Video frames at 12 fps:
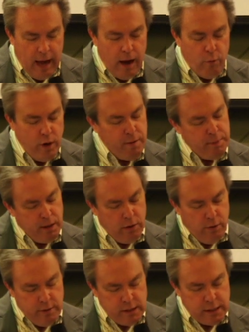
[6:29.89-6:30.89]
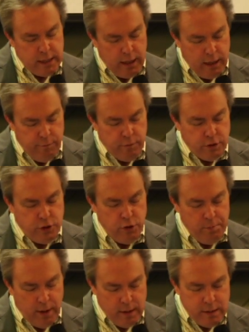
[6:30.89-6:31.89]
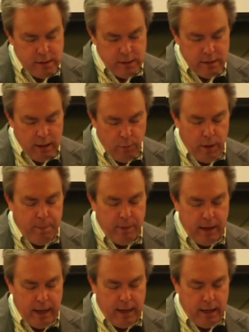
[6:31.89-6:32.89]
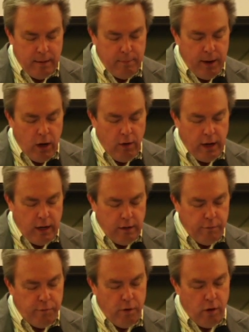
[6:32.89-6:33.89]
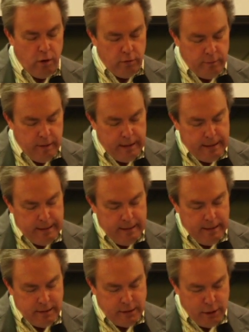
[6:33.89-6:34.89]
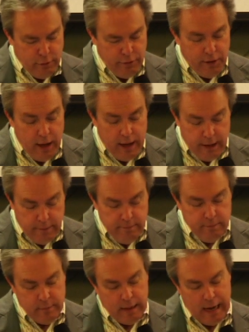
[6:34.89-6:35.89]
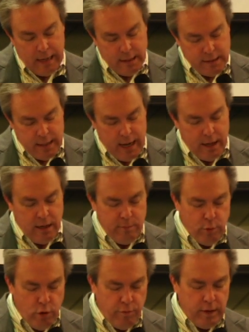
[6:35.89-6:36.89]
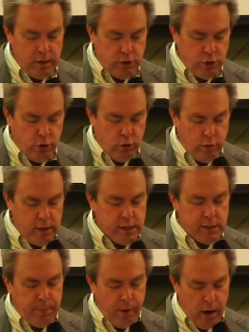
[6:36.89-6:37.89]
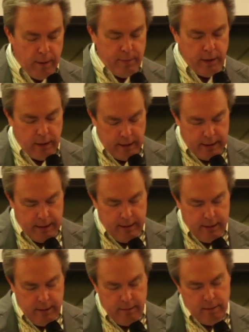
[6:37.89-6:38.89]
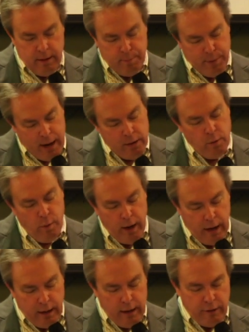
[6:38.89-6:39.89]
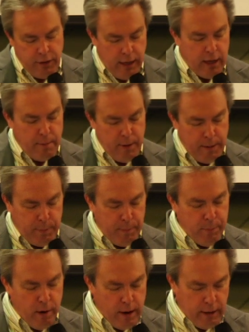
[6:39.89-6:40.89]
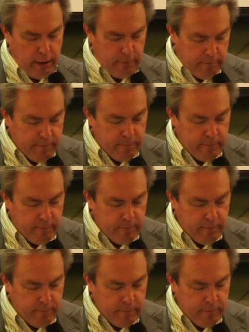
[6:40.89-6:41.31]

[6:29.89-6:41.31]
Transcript: We've been going steady for two months, and we plan to get married in the fall. Until then, I decided to move into his apartment. Uh, by the way, I think I might be pregnant.